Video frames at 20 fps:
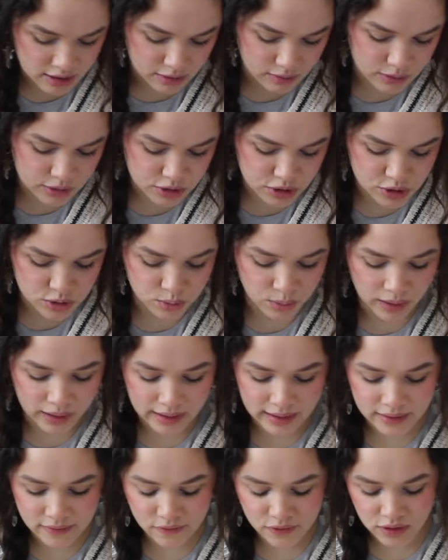which is
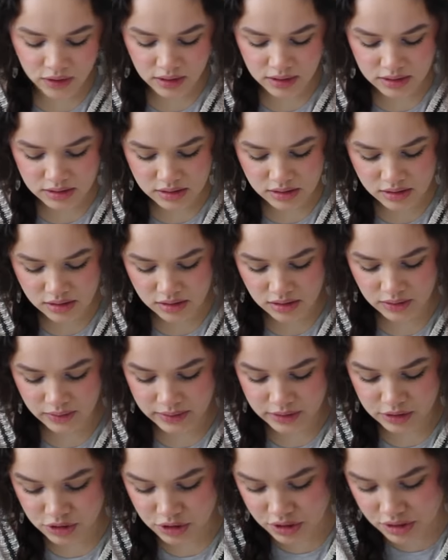why I feel like this is so
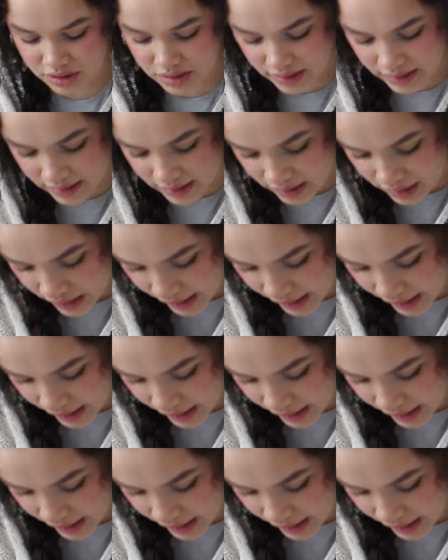interesting